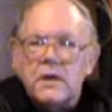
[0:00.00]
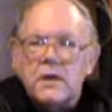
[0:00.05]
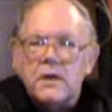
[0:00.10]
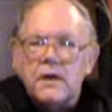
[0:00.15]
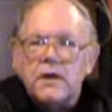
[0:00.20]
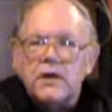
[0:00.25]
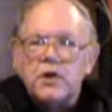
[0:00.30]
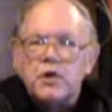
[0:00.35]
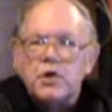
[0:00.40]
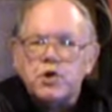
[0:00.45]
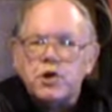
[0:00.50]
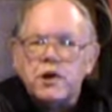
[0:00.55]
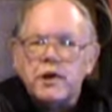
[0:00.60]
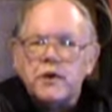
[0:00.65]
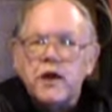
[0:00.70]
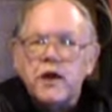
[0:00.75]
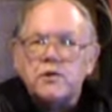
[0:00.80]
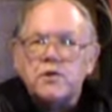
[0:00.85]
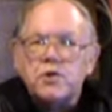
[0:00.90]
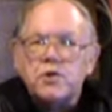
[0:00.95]
initially
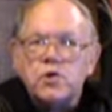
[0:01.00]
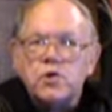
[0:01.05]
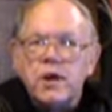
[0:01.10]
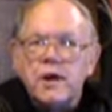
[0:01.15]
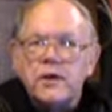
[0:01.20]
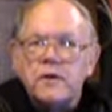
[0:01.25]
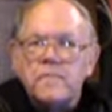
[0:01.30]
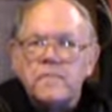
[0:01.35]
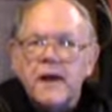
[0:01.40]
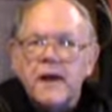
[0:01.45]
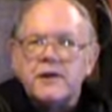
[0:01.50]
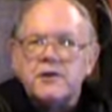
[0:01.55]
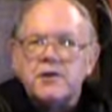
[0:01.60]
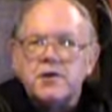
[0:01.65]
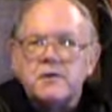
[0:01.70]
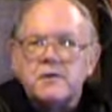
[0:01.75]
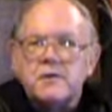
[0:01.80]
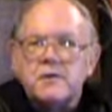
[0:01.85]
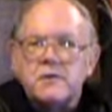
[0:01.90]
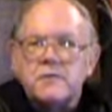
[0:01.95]
consecrated by
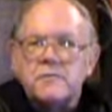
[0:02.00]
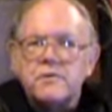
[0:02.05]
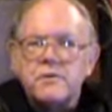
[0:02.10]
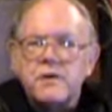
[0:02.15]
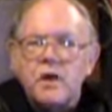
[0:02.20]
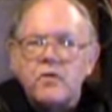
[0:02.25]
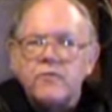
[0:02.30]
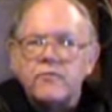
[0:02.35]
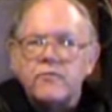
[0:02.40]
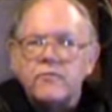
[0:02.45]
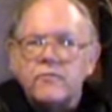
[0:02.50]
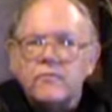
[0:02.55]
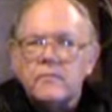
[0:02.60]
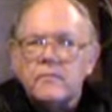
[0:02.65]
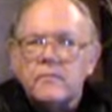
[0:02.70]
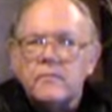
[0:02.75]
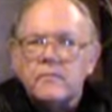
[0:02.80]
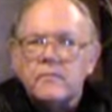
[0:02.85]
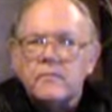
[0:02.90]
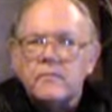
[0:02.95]
Jesus himself
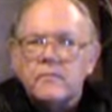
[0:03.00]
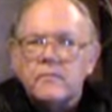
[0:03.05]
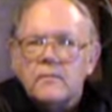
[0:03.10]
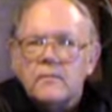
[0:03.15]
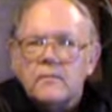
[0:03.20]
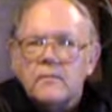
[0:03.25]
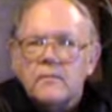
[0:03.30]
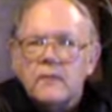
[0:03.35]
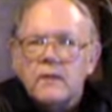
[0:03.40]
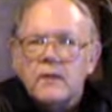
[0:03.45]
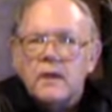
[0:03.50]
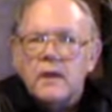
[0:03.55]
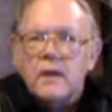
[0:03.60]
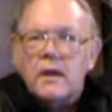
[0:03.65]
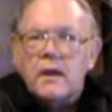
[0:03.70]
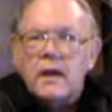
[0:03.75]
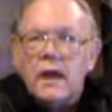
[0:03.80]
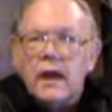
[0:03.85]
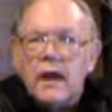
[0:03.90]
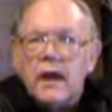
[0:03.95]

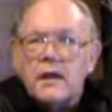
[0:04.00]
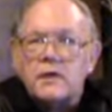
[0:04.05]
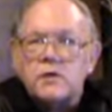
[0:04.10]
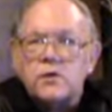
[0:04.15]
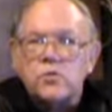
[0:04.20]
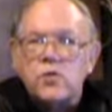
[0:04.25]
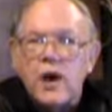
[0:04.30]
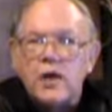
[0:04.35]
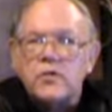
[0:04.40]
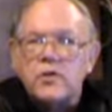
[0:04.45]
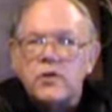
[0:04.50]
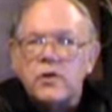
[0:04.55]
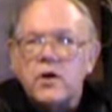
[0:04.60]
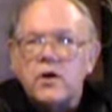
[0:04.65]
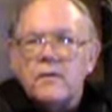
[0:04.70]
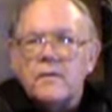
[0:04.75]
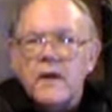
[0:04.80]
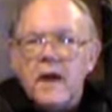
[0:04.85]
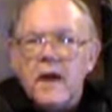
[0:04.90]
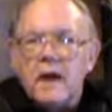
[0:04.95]
as a rather
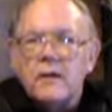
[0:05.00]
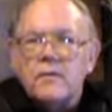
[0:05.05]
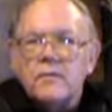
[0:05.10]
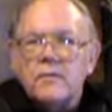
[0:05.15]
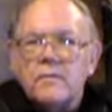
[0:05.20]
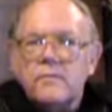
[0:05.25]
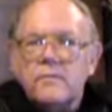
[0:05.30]
young man.